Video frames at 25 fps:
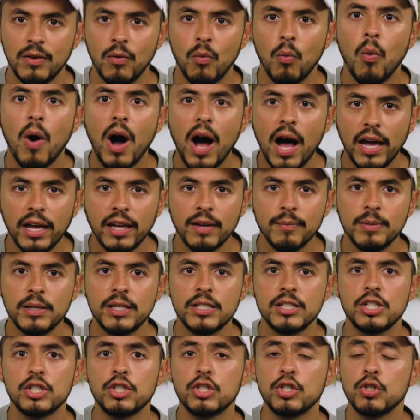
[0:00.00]
Why?
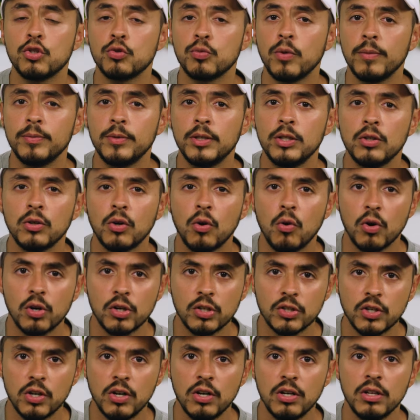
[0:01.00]
Because it's disrupting your
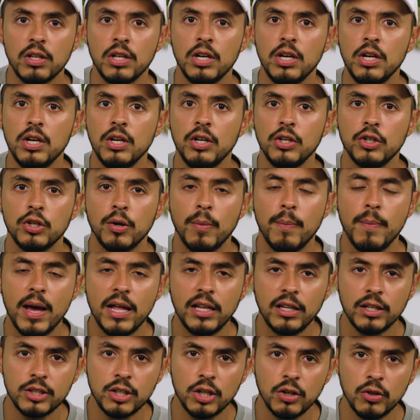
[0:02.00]
cortisol, your
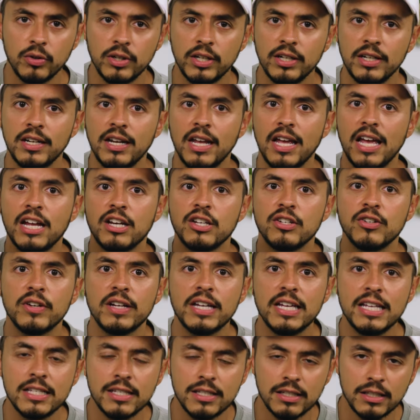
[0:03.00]
melatonin, and your
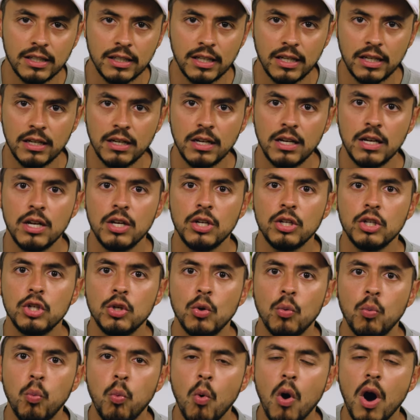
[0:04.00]
insulin.
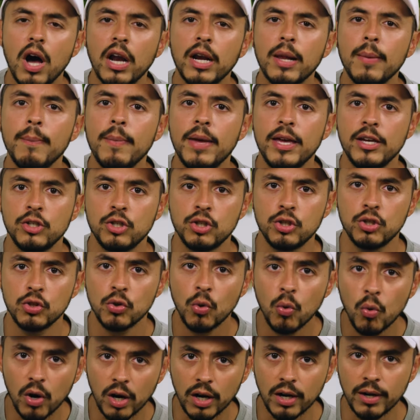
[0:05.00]
You want to make
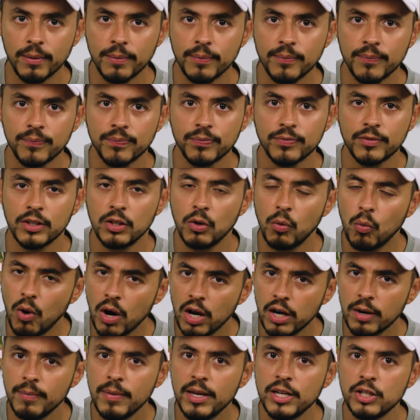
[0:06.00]
sure
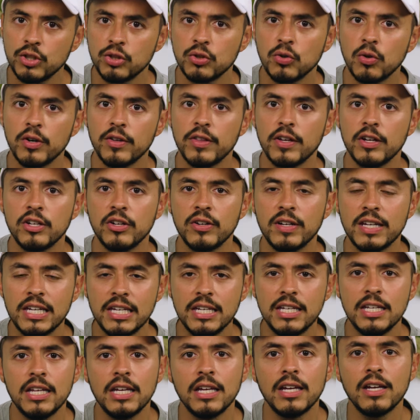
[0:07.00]
that you're
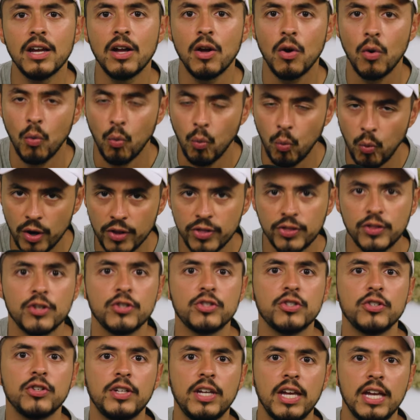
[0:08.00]
eating with the
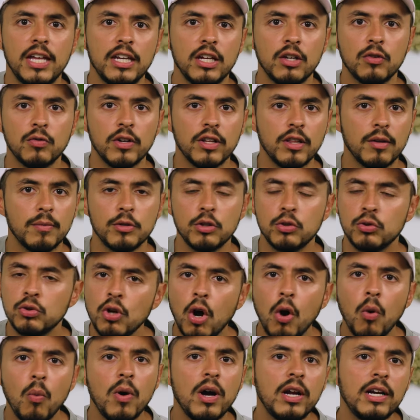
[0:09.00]
circadian rhythm. You
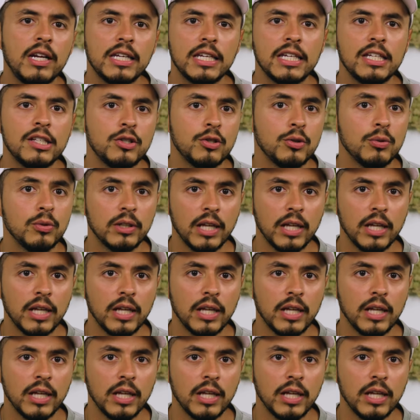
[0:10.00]
don't want to eat too